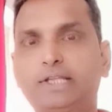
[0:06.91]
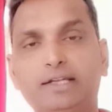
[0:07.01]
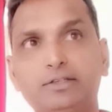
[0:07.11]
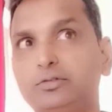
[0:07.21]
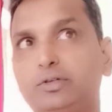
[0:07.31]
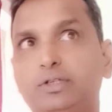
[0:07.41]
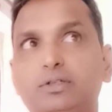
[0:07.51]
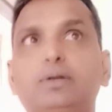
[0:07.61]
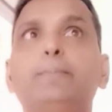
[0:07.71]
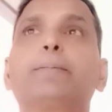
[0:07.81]
then your
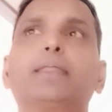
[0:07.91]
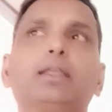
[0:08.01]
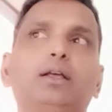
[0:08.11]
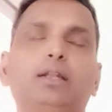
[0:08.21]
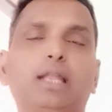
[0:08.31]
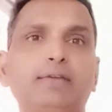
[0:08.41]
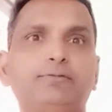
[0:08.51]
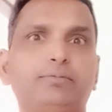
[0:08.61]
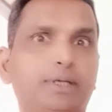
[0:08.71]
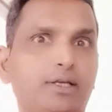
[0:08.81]
life
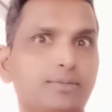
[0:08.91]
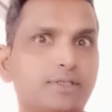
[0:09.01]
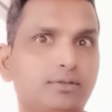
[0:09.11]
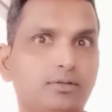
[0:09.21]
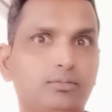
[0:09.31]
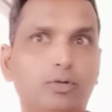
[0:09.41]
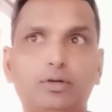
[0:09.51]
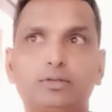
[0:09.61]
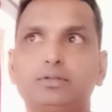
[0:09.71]
becomes more